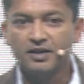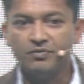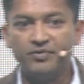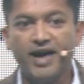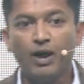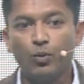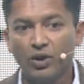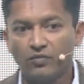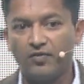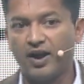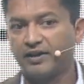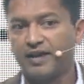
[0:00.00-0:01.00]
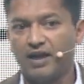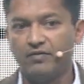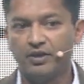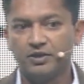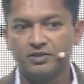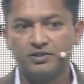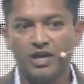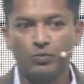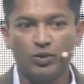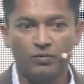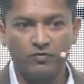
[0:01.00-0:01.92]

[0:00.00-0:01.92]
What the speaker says: they will find evidence that will